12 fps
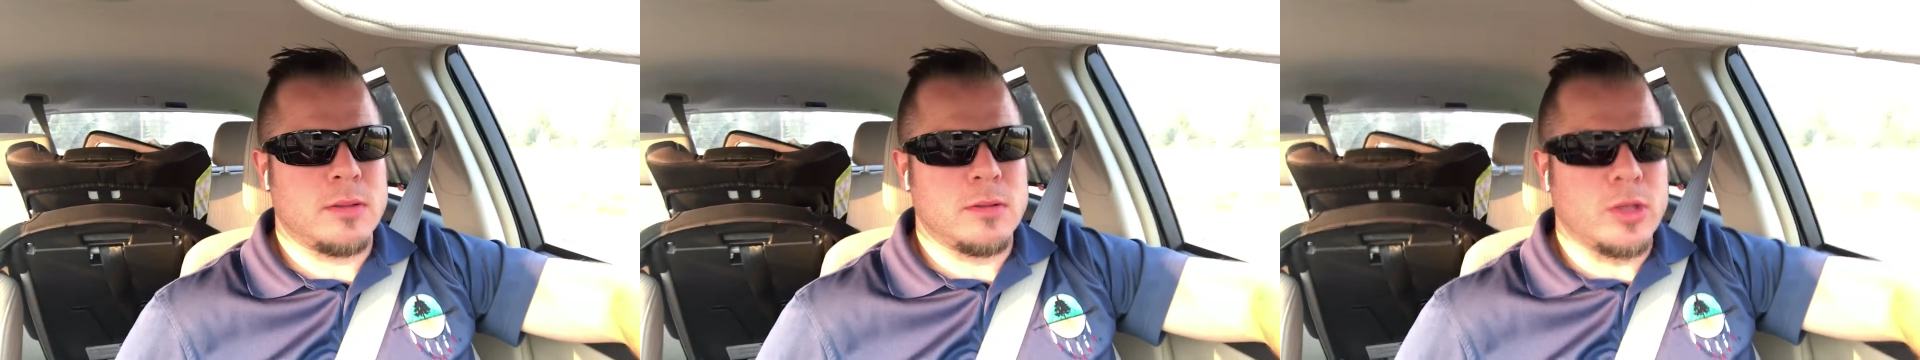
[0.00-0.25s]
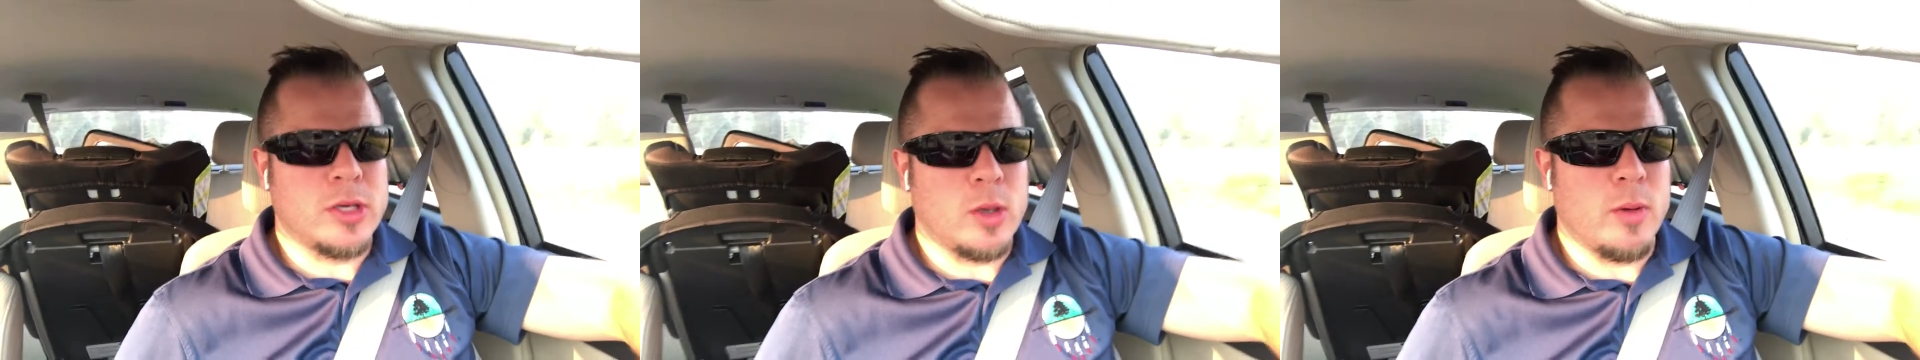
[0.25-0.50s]

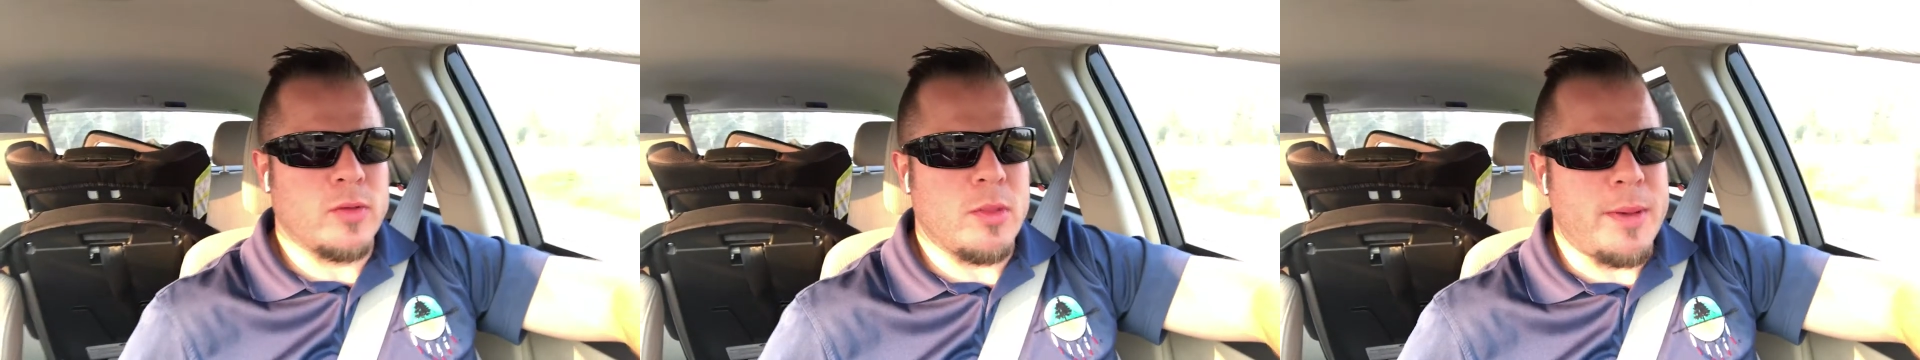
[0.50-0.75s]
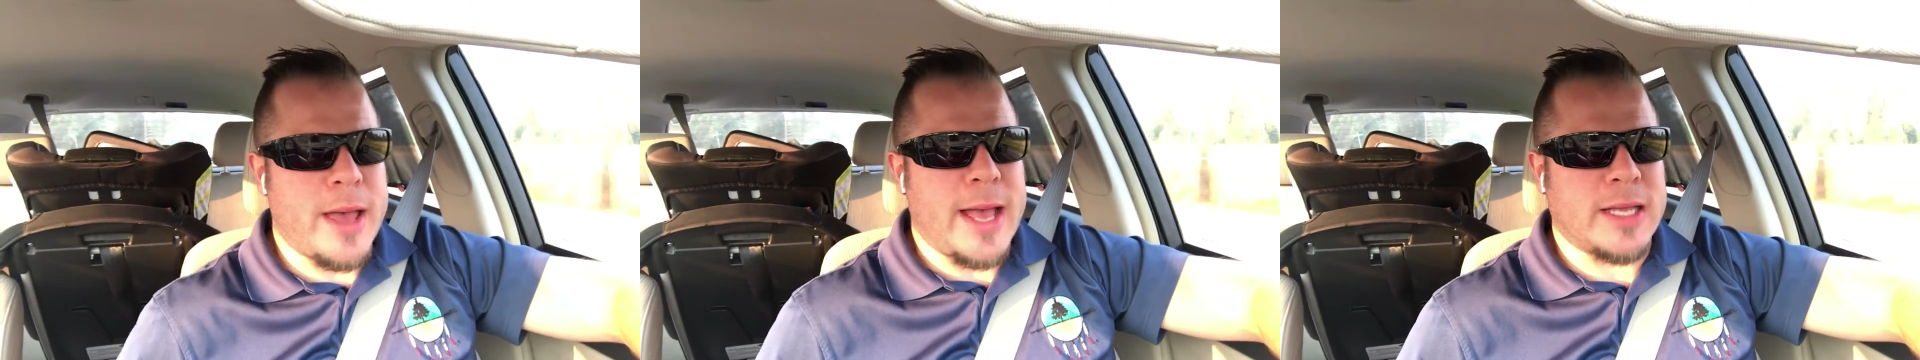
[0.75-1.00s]
looking over
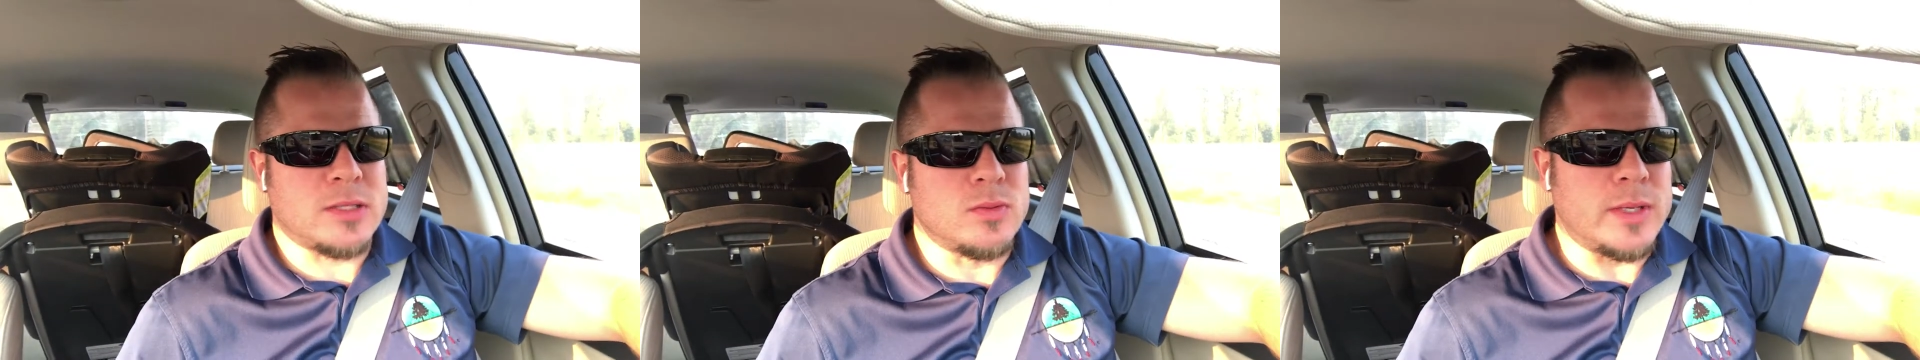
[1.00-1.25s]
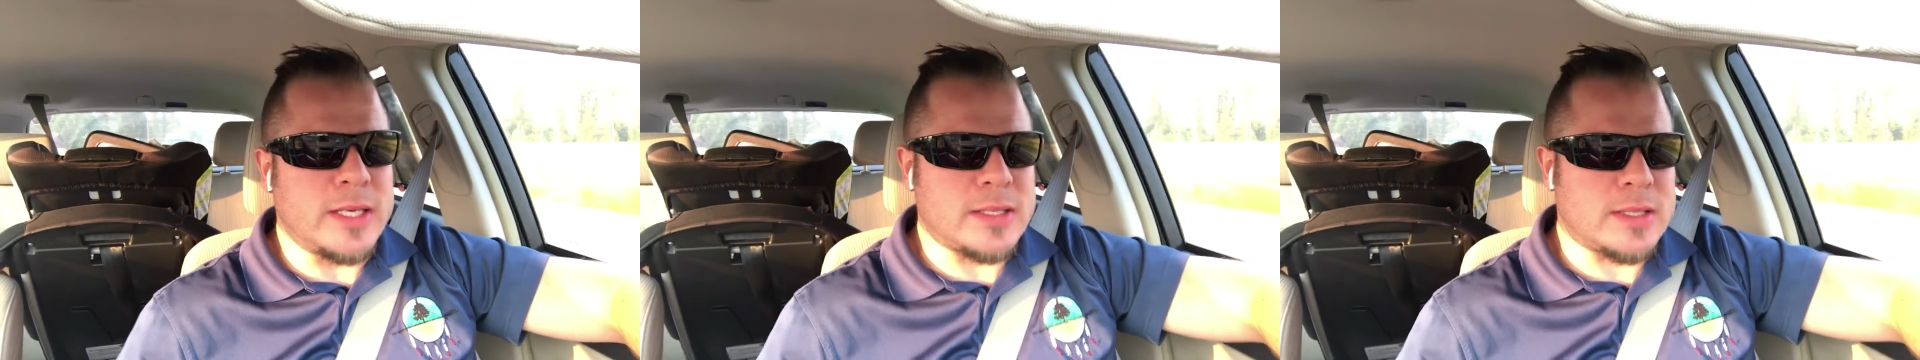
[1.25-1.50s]
the past
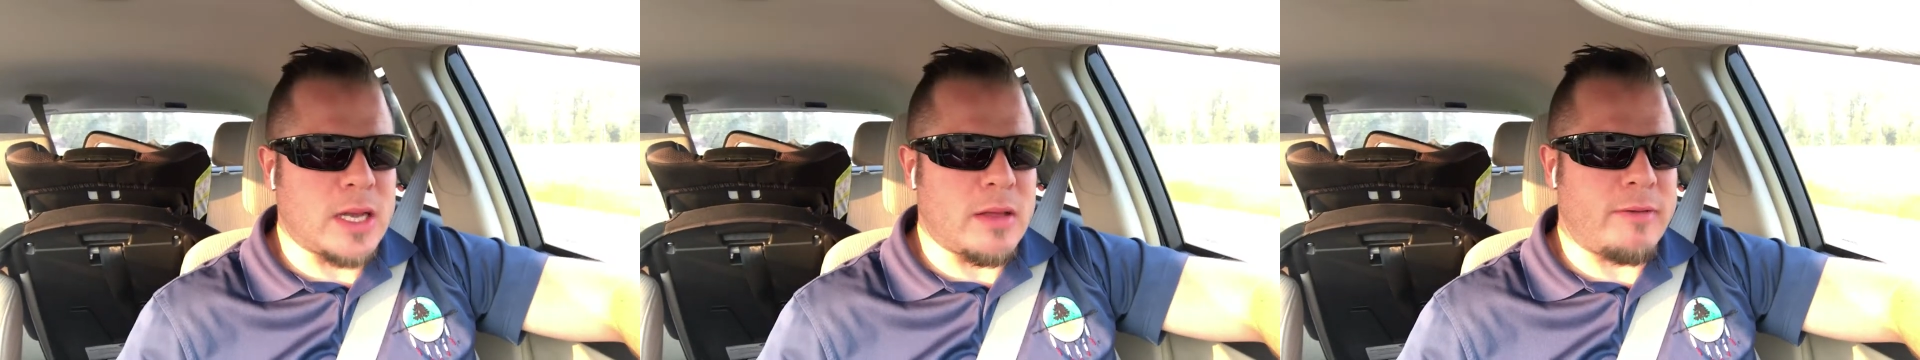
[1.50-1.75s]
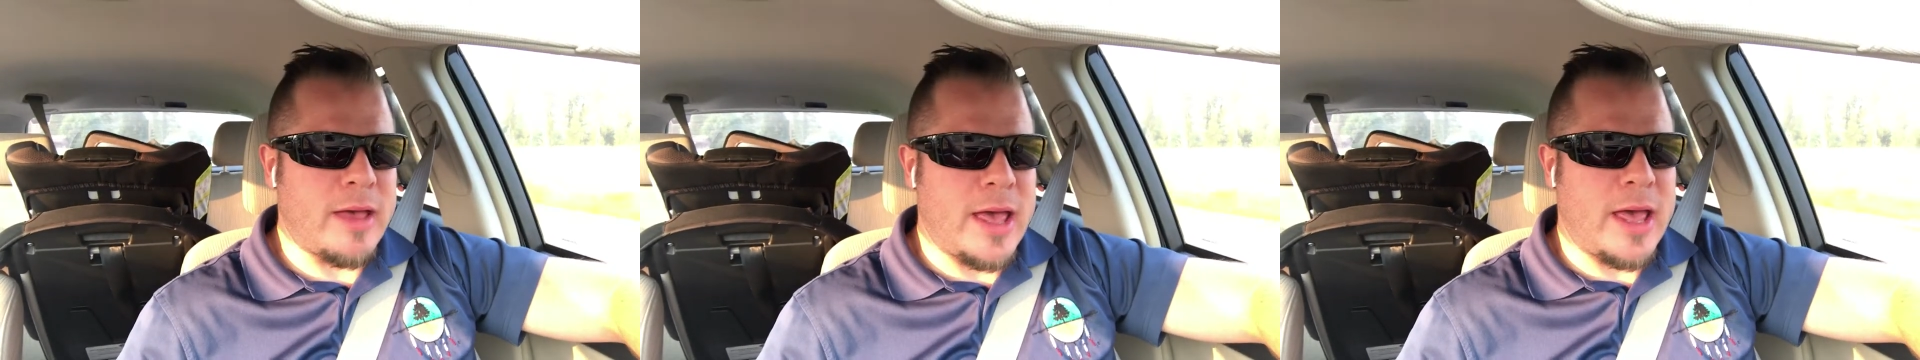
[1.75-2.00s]
weeks that
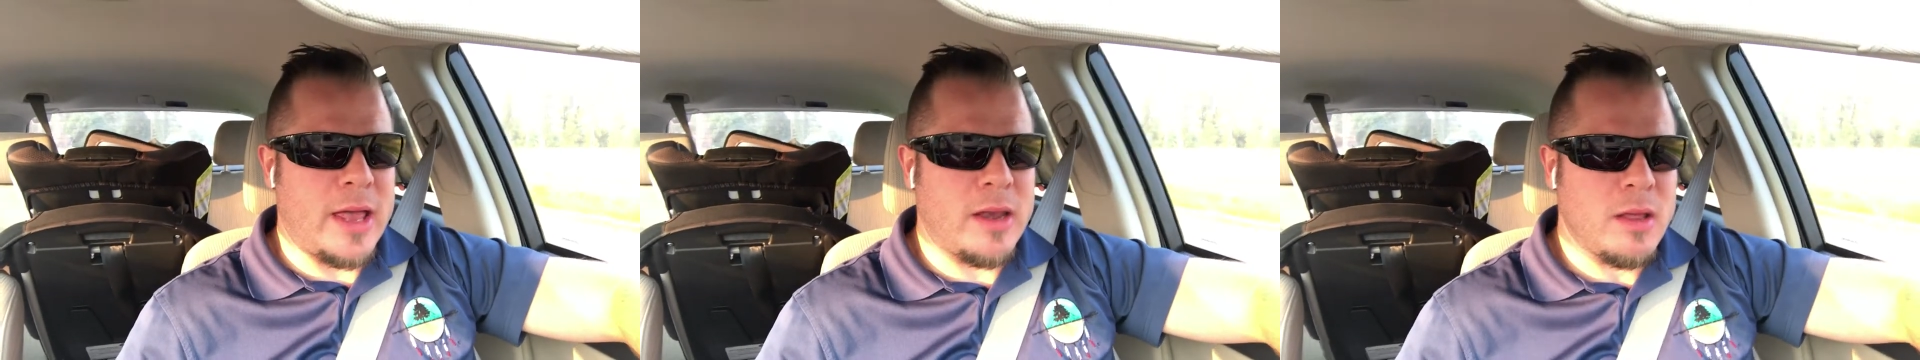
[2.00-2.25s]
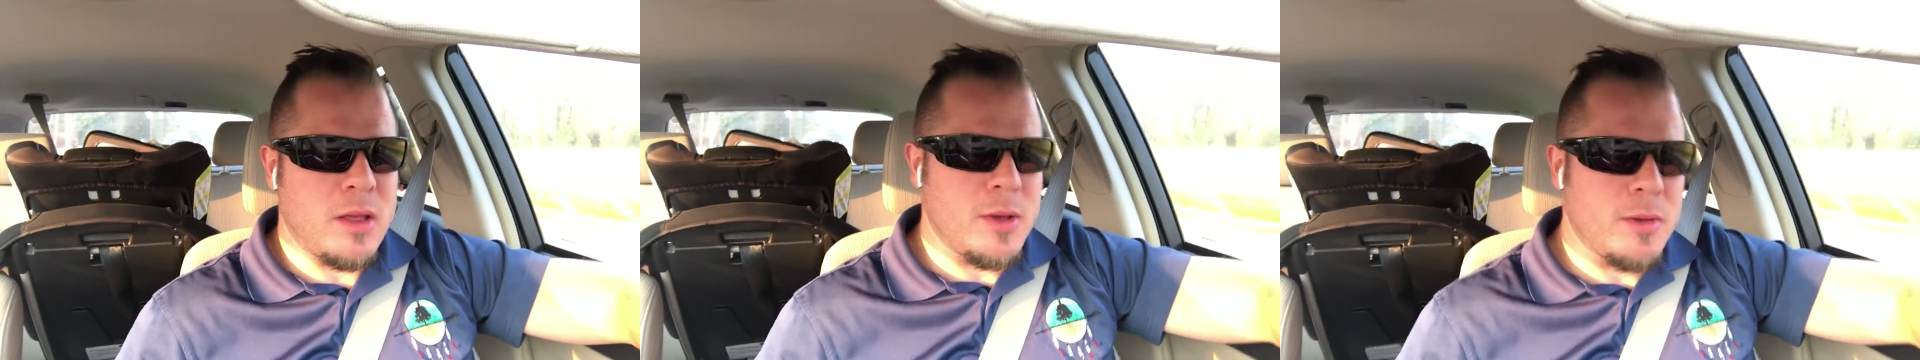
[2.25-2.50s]
I've had,